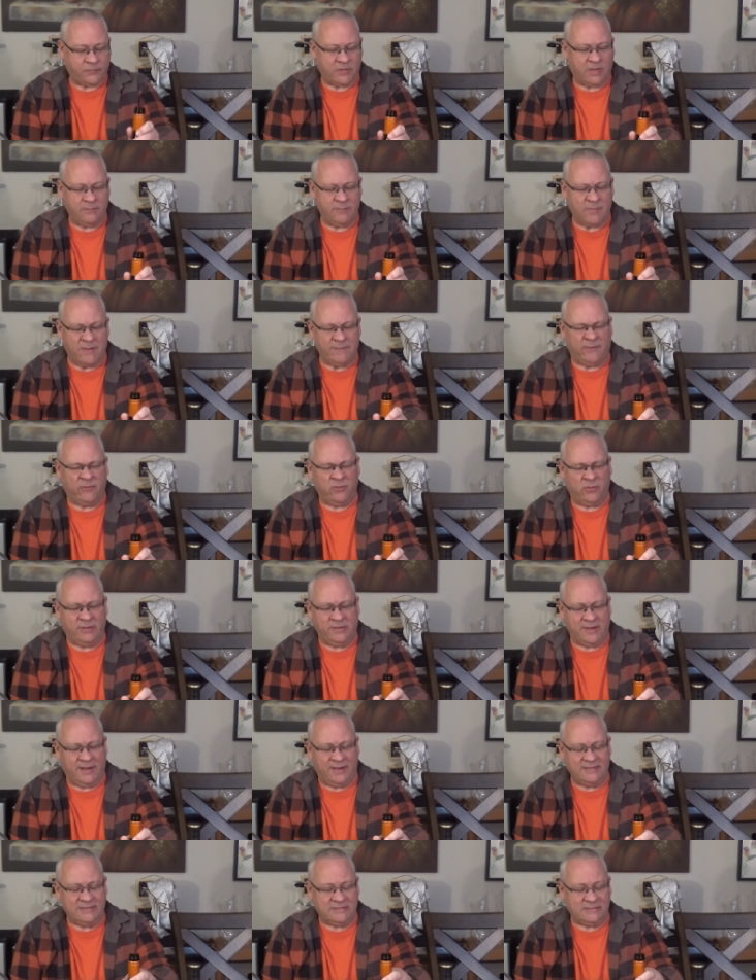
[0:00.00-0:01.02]
Might be really
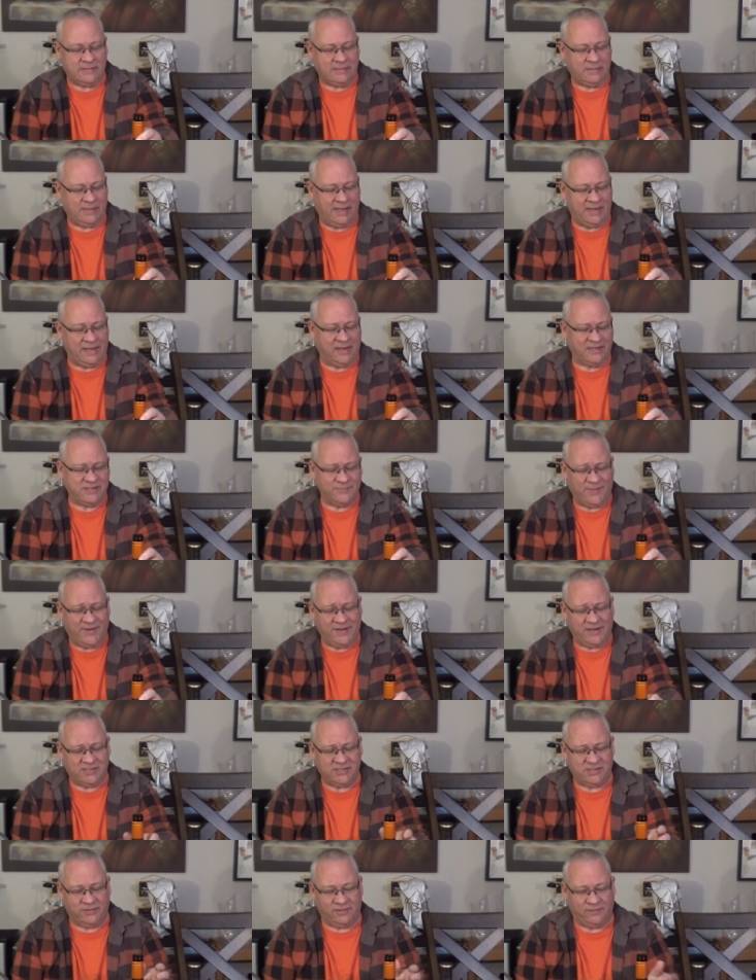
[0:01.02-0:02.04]
nice, and if
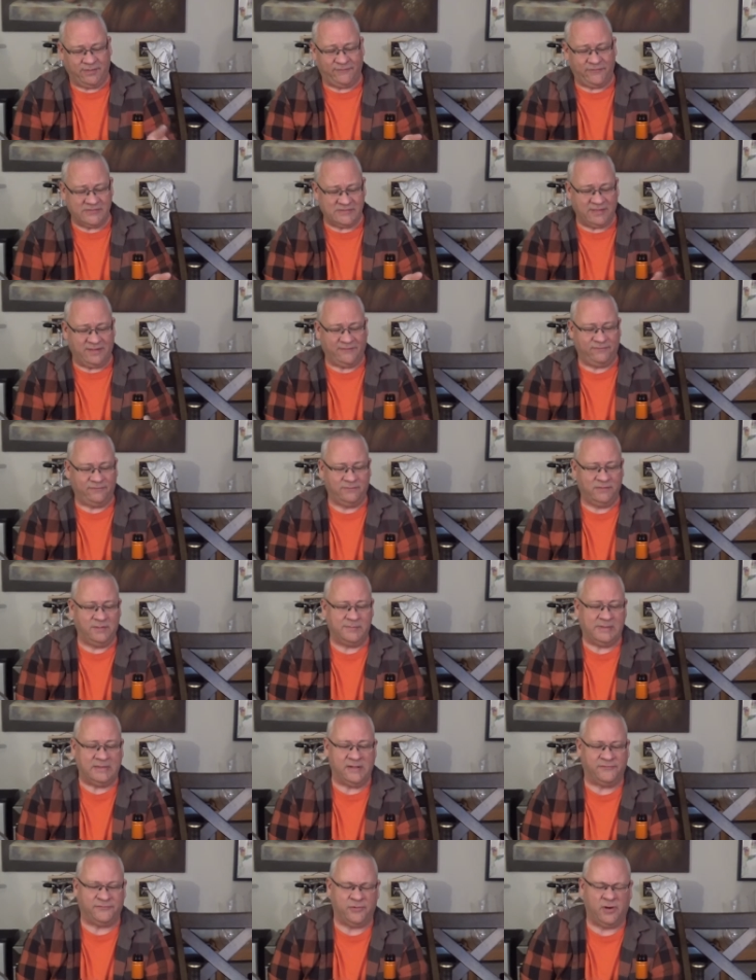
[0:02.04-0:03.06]
there's a little
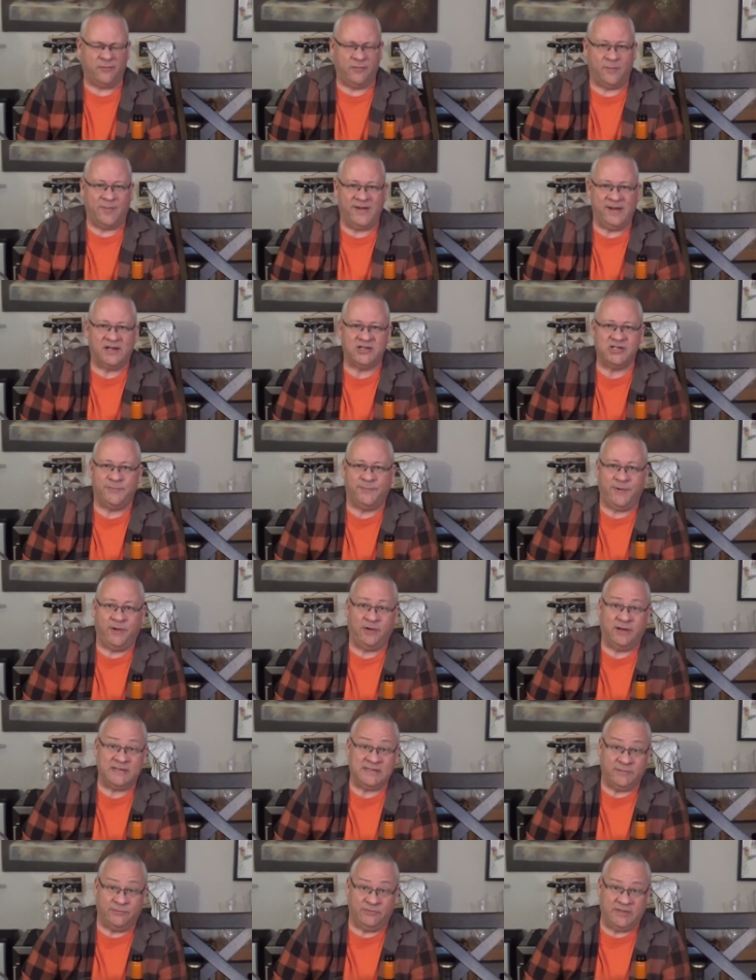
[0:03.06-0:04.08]
bit left over, it might actually pair
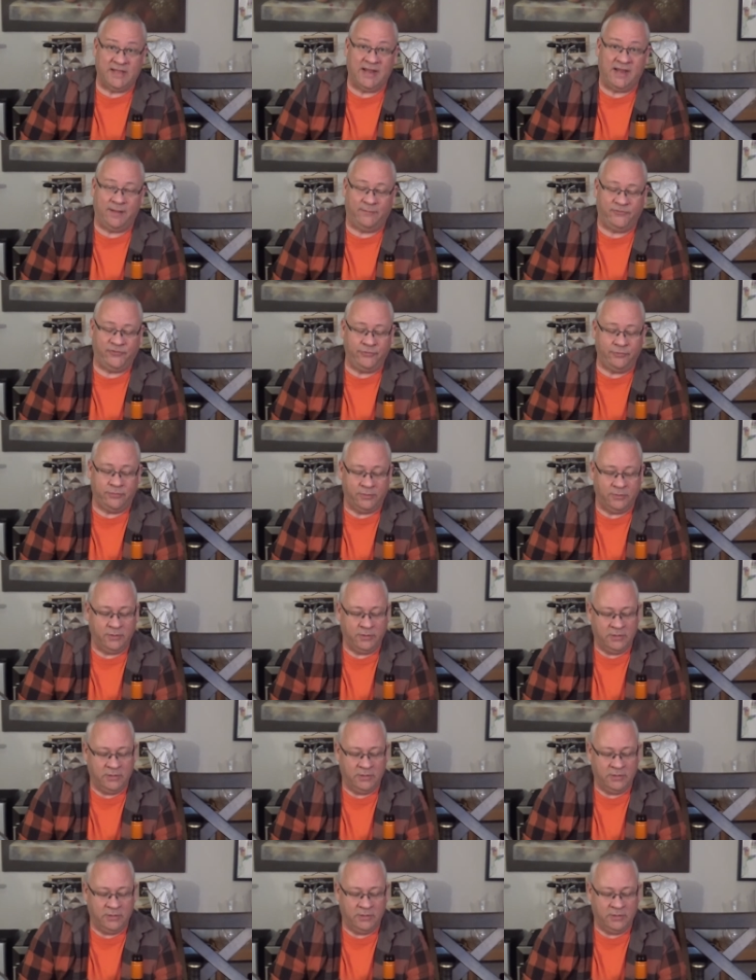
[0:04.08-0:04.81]
nicely with the ham too.